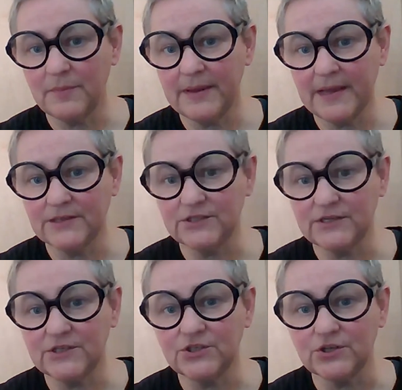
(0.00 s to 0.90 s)

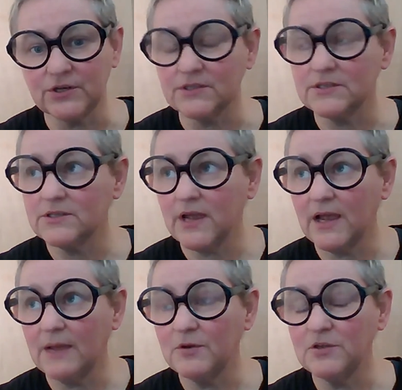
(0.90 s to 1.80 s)
PhD students
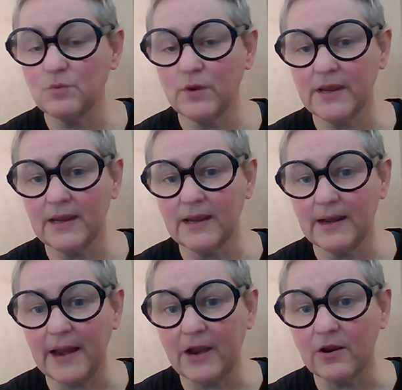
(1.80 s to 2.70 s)
who's working in an
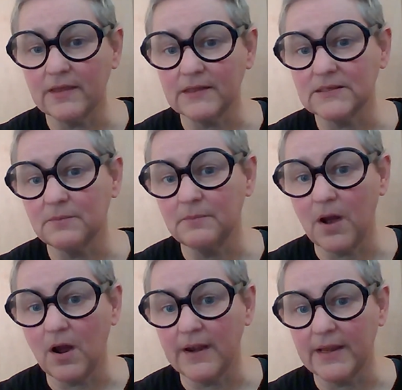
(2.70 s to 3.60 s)
area that's
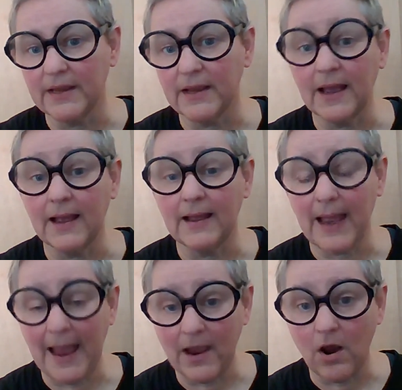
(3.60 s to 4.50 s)
combining
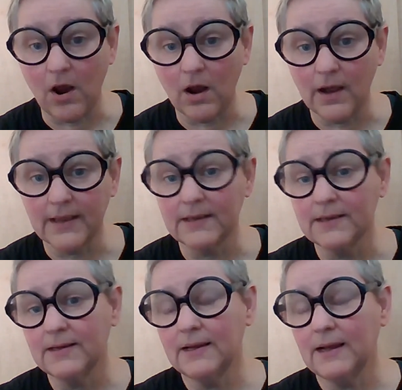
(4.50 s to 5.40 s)
AI,
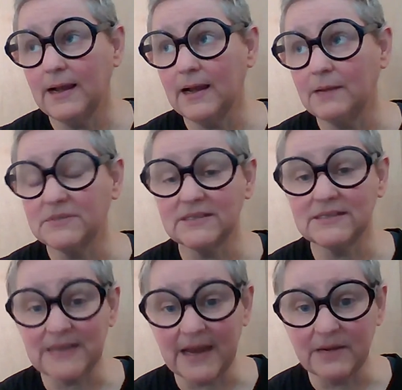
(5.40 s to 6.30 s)

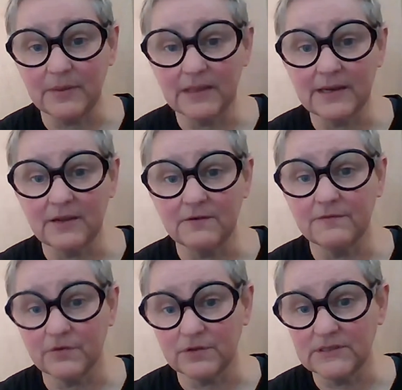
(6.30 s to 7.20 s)
sustainability and
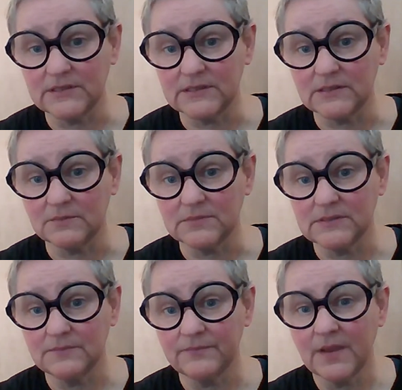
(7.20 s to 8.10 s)
food
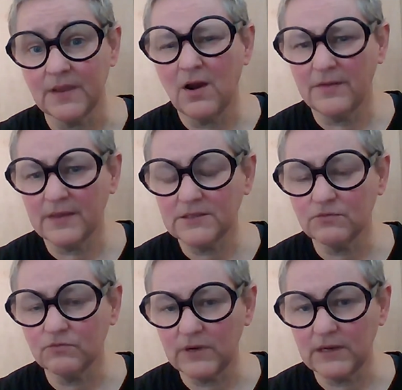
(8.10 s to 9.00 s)
systems. I think it's
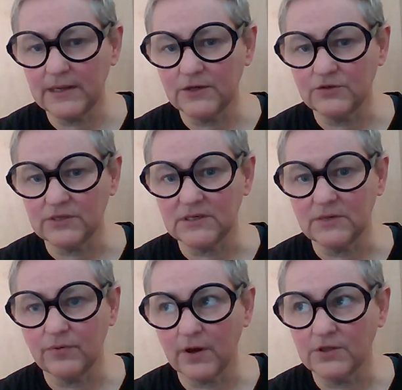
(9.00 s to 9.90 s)
a really
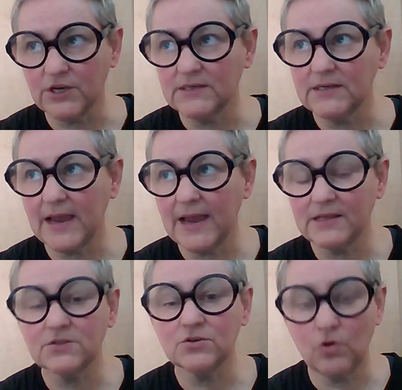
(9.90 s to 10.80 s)
interesting project. At
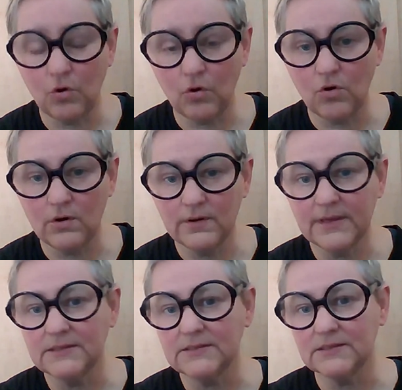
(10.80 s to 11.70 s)
its core
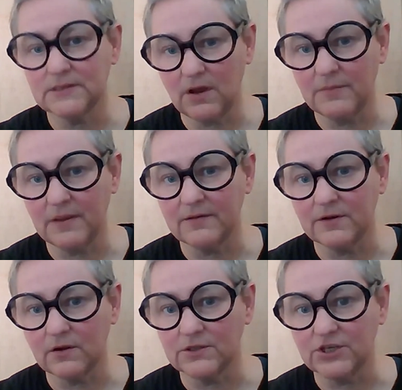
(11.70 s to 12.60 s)
is design
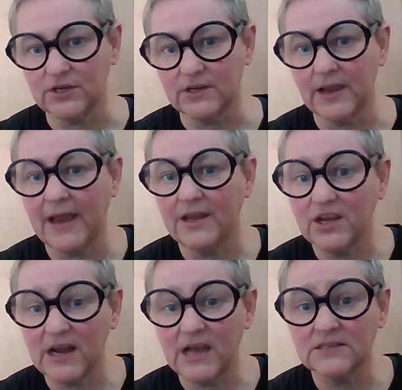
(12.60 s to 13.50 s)
methodology. And you
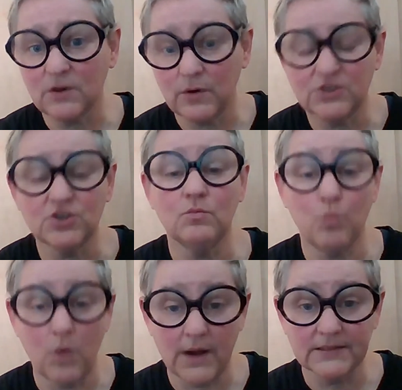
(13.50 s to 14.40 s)
can ask the question,
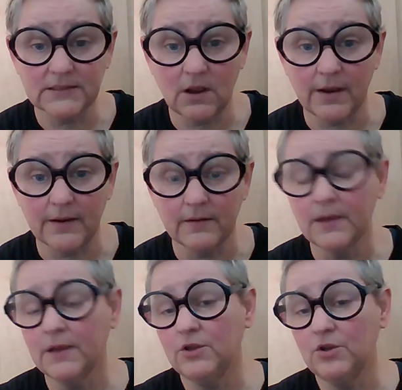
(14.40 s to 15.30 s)
why design?
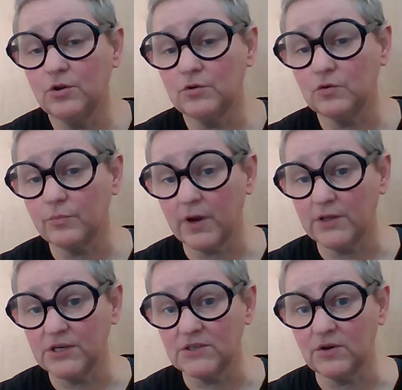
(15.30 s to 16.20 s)
You could do a
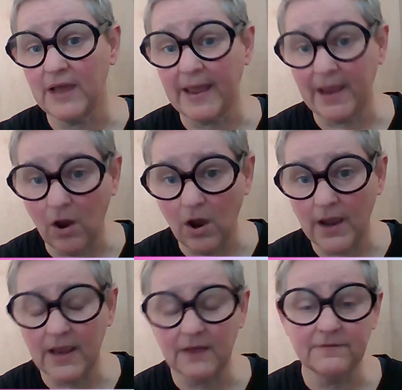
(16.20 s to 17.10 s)
project on
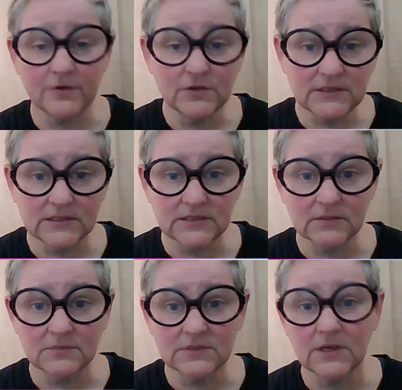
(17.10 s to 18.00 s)
AI and food
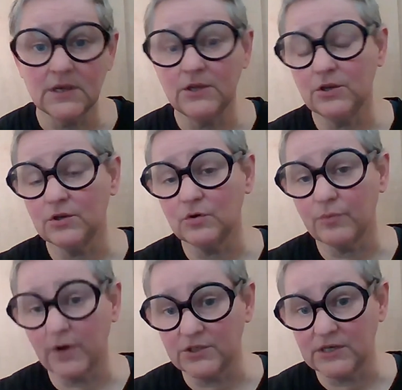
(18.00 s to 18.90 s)
systems. You could do a
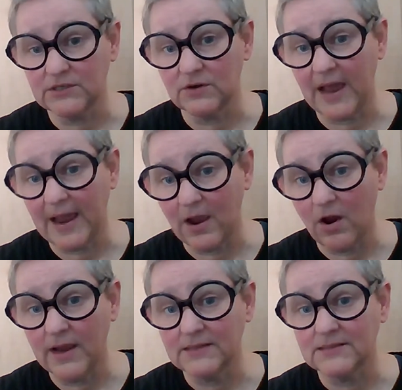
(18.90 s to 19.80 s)
project on
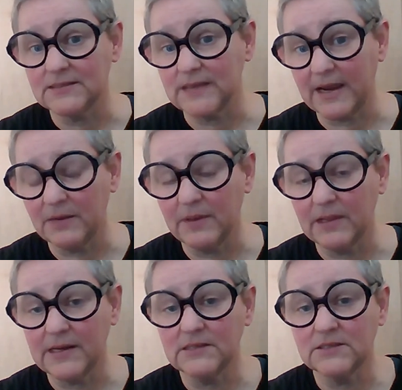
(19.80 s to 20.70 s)
AI and
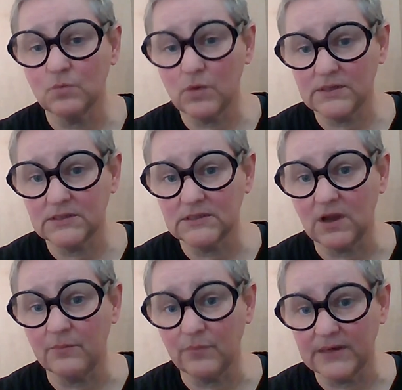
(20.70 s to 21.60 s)
sustainability. So what does
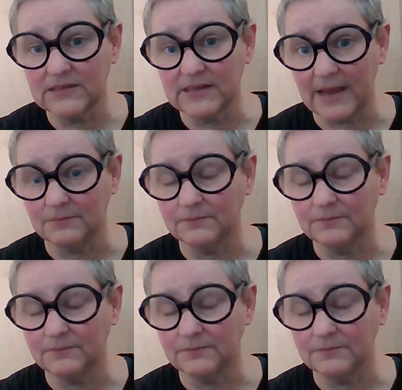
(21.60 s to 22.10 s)
design bring to that?